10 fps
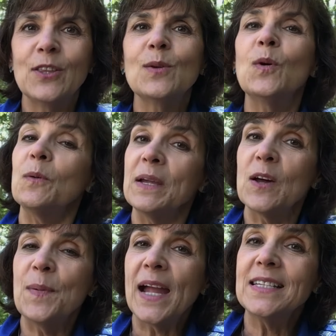The more we
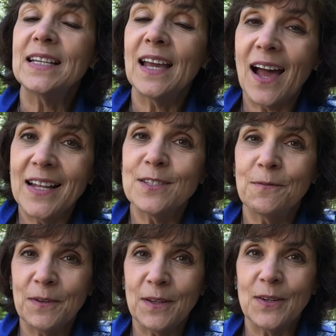go back to God's
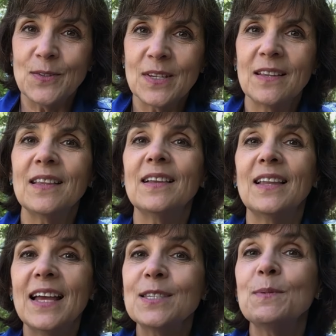foods, the
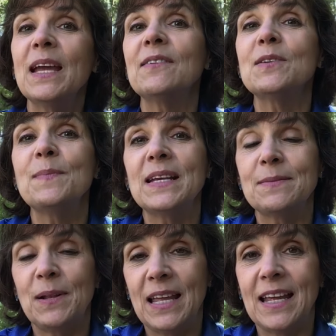less we have to
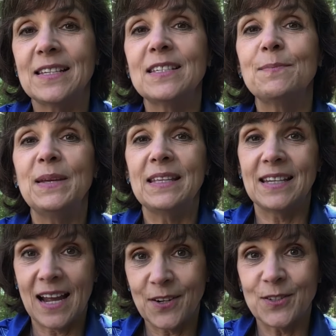make plans to be at the
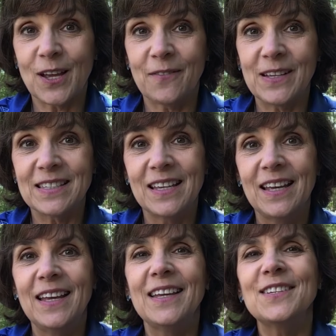doctor's office.
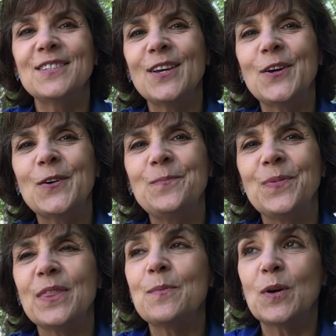
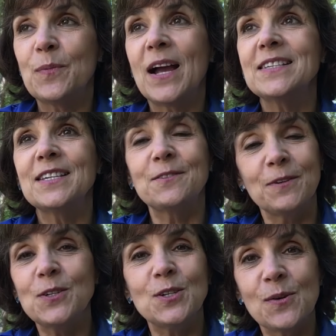So the more processed
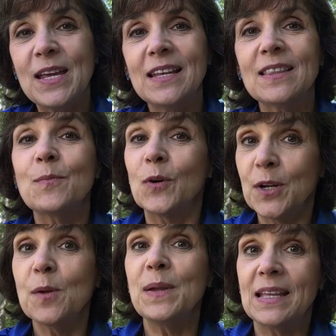food you eat, the more
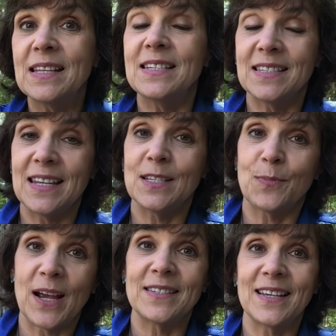you'll be in the disease
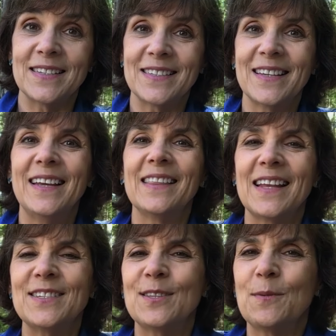process.
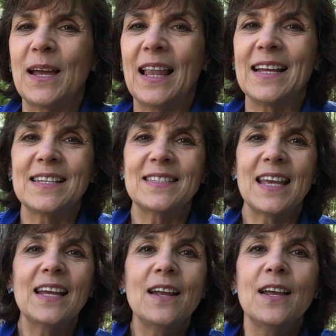That's the way I like to
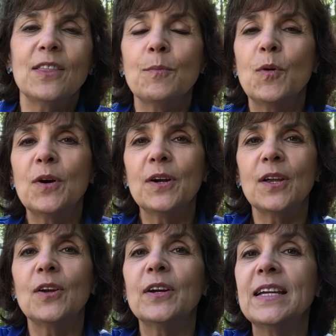say it. The more
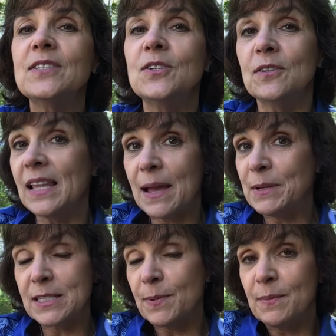you're into lab
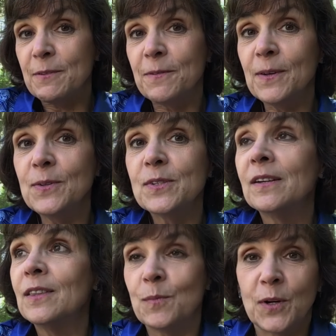experiment foods,
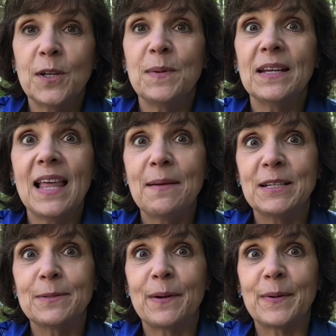the more you'll be a lab
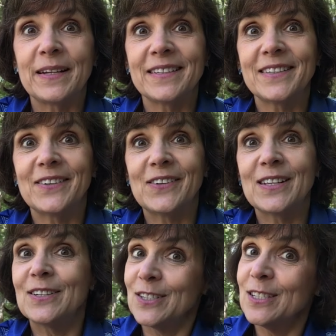experiment. So
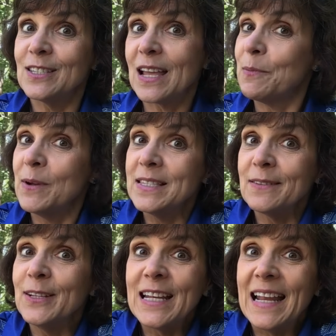there's just a couple ways
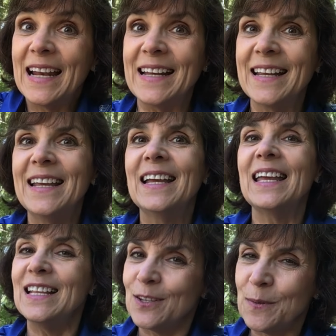of looking at it.
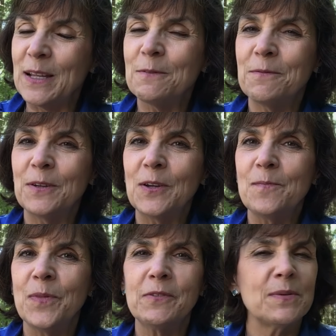Eat the real
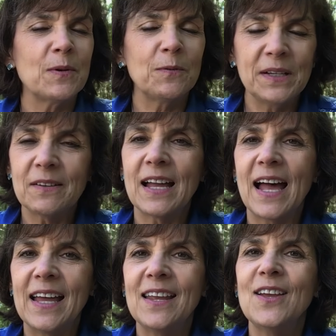food from a real
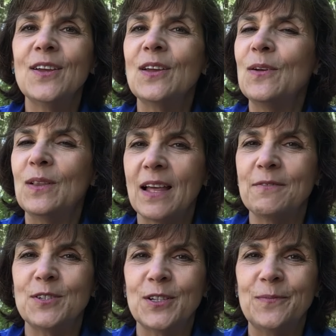God who
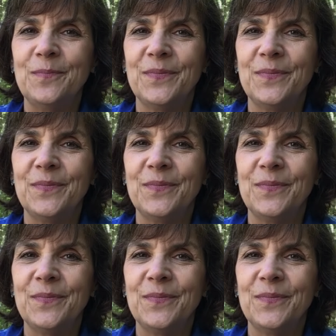loves you.